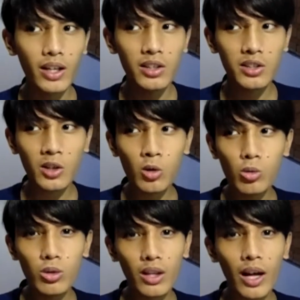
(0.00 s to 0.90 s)
and it's
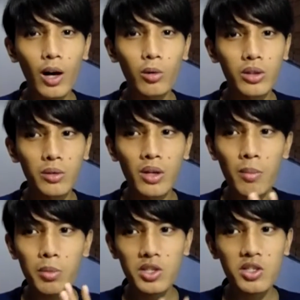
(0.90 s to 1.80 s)
cool how he
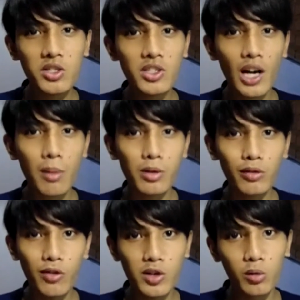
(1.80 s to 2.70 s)
positions the camera at
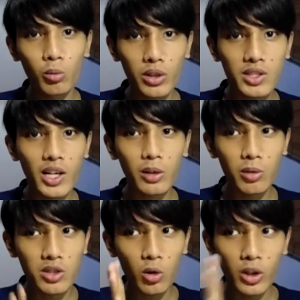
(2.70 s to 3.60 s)
first on one side
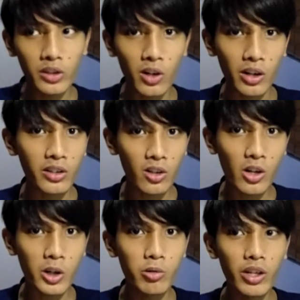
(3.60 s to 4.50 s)
where it's all dark and they're
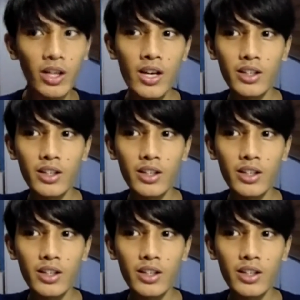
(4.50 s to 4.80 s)
arguing,